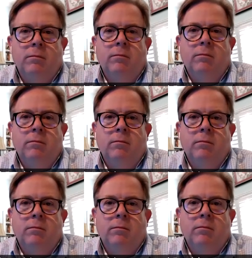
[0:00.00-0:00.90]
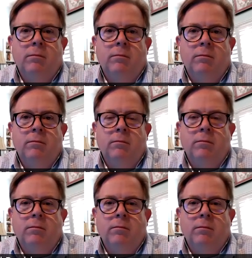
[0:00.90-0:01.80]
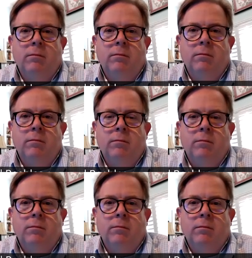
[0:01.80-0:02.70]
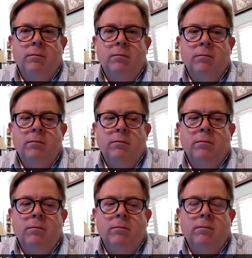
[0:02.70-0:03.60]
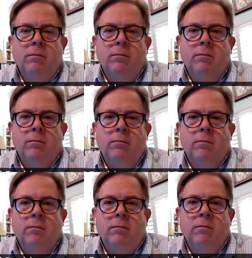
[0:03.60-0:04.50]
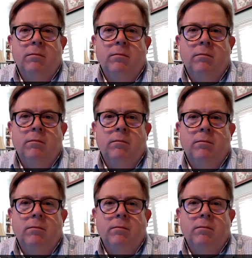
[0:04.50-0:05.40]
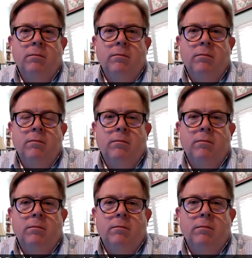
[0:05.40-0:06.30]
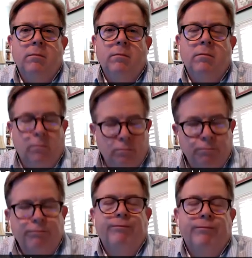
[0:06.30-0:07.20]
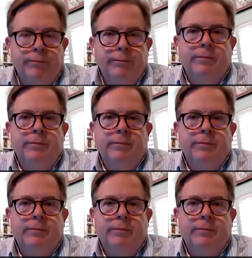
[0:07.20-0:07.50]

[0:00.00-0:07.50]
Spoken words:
The person shown says nothing.